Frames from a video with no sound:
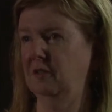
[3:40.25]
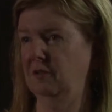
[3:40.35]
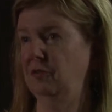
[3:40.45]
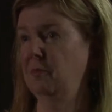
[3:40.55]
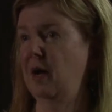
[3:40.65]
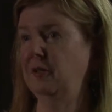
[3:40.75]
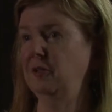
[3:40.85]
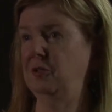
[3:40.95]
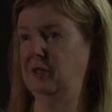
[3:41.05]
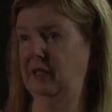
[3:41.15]
for
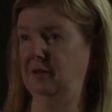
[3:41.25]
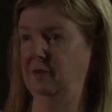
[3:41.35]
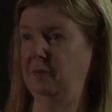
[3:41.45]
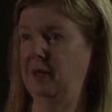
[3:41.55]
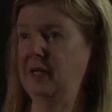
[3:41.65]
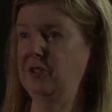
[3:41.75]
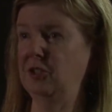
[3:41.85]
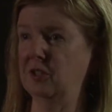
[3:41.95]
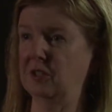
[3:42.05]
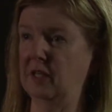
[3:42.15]
monitoring
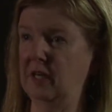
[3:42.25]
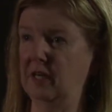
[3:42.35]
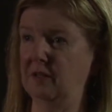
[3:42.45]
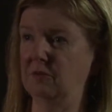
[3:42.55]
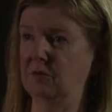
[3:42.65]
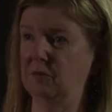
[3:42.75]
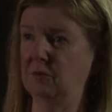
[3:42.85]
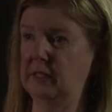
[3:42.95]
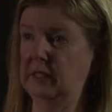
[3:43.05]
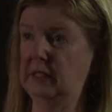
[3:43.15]
patients, and
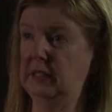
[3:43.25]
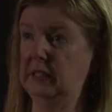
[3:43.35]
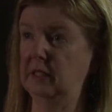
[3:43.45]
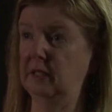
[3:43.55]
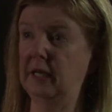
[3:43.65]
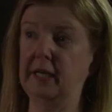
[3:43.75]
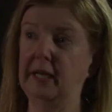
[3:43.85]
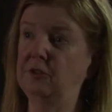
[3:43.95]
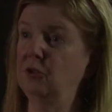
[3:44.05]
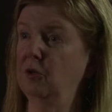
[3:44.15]
when they
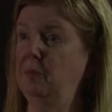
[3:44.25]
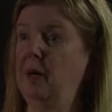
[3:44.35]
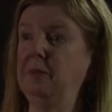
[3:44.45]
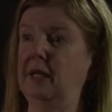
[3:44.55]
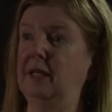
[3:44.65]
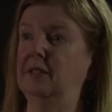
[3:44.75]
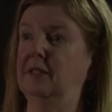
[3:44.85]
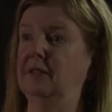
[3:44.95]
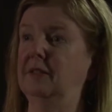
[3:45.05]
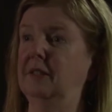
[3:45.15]
had to do a pump
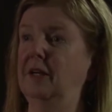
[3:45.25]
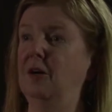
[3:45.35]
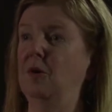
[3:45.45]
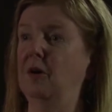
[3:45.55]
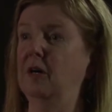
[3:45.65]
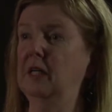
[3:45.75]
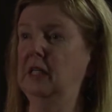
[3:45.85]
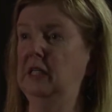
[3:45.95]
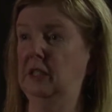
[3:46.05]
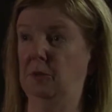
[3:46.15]
case in the OR,
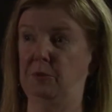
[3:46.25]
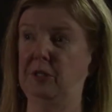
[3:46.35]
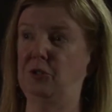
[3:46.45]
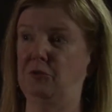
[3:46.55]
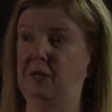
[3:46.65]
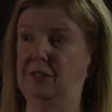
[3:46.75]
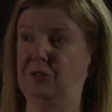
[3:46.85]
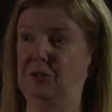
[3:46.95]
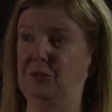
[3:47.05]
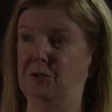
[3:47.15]
the pressure
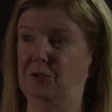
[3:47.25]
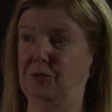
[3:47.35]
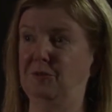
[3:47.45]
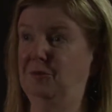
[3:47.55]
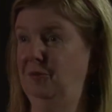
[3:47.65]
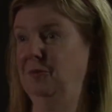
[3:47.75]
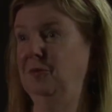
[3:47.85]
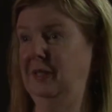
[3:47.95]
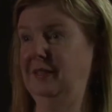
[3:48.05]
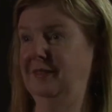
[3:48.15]
transducer
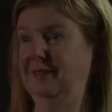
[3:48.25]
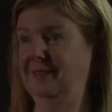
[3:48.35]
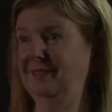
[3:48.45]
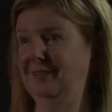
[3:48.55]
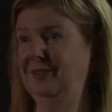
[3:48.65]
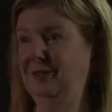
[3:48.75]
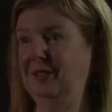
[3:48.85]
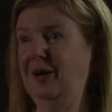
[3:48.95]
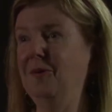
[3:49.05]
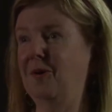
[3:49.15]
went to
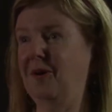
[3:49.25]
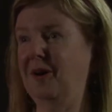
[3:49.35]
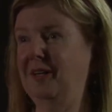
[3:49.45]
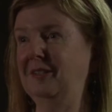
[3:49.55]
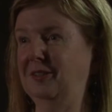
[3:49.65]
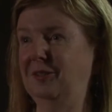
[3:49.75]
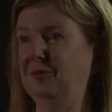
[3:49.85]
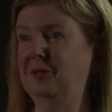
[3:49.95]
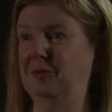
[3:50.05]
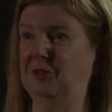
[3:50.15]
the OR, and so
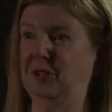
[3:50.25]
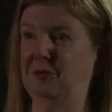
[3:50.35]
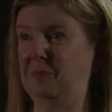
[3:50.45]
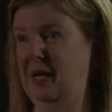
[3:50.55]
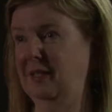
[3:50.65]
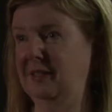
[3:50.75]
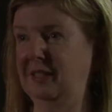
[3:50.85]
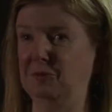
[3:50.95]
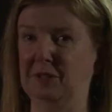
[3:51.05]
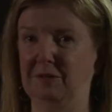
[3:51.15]
we were just
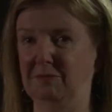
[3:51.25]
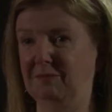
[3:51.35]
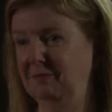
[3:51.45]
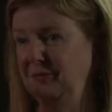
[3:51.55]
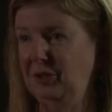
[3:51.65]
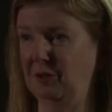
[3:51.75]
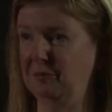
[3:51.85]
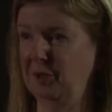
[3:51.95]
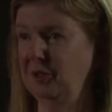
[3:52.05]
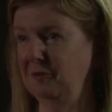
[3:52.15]
balancing with, you know,
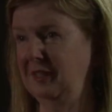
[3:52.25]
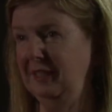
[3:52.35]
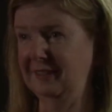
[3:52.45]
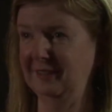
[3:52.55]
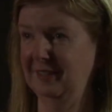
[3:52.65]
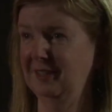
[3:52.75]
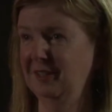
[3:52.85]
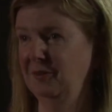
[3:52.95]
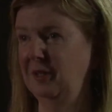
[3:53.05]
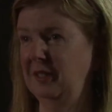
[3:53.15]
mercury and
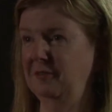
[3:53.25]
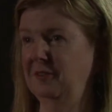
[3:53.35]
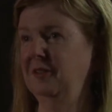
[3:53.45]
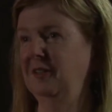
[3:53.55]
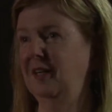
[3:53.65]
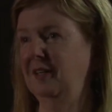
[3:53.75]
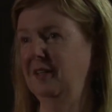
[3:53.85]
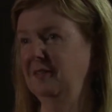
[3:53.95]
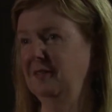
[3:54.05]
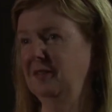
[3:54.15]
whatever,
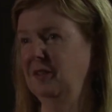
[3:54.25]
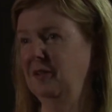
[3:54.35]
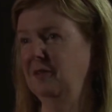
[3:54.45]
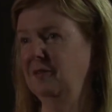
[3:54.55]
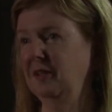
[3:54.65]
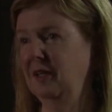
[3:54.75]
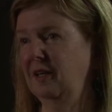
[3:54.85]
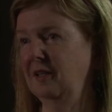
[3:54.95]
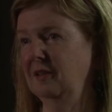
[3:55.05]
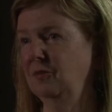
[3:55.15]
uh, you know,
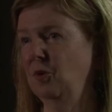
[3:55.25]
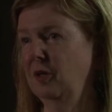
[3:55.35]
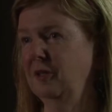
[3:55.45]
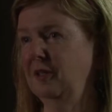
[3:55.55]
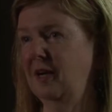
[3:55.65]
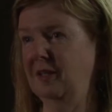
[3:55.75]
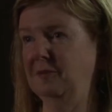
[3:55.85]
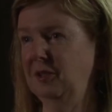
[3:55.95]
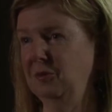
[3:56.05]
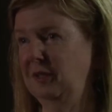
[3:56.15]
uh, water
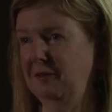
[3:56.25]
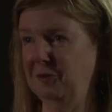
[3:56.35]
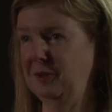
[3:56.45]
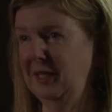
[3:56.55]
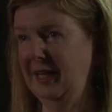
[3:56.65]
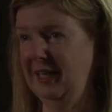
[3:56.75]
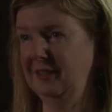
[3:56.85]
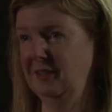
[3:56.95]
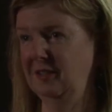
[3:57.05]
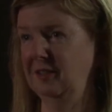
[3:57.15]
columns, whatever we
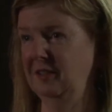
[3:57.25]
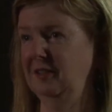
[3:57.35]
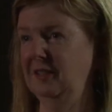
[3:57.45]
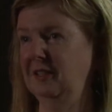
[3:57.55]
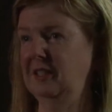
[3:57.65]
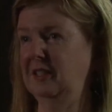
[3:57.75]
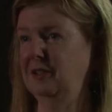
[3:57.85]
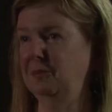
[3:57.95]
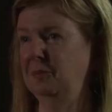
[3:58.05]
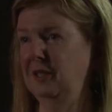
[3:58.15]
had to, to assess
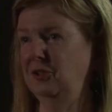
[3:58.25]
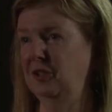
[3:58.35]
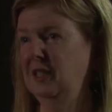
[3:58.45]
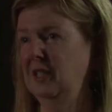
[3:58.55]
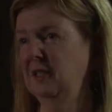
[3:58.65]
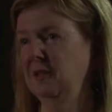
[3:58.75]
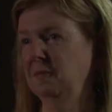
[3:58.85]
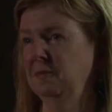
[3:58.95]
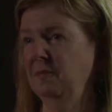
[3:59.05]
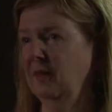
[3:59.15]
the pressure.
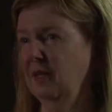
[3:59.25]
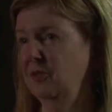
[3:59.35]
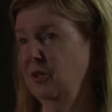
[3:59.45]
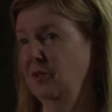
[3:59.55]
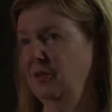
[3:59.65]
So